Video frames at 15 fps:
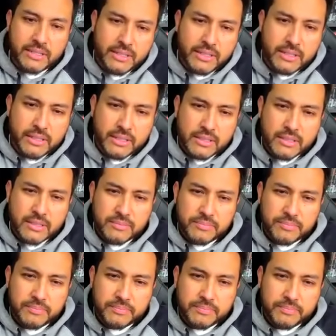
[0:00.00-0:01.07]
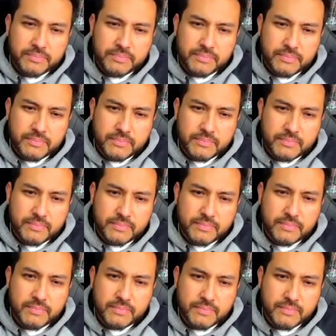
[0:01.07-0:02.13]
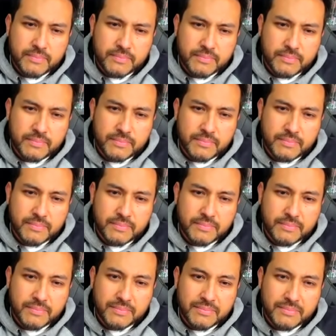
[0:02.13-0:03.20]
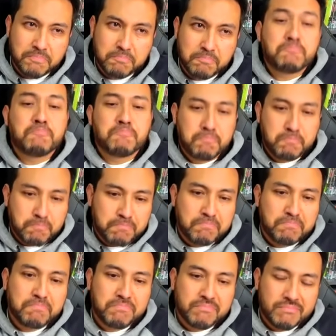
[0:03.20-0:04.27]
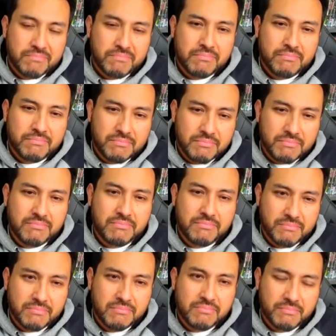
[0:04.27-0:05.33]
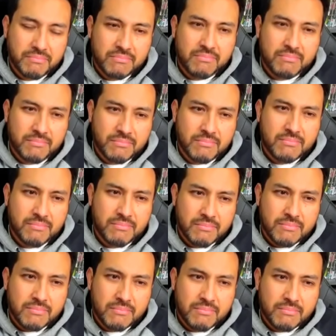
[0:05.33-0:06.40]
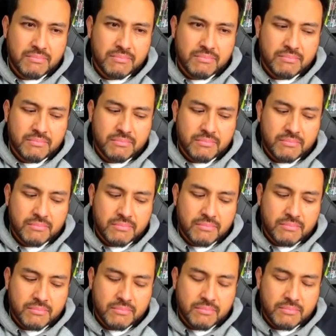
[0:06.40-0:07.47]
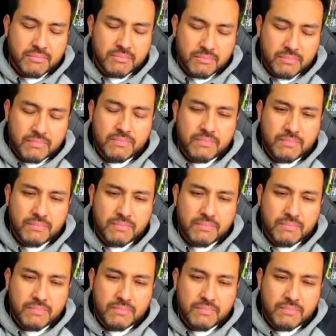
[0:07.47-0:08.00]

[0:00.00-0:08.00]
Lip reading: The person shown says nothing.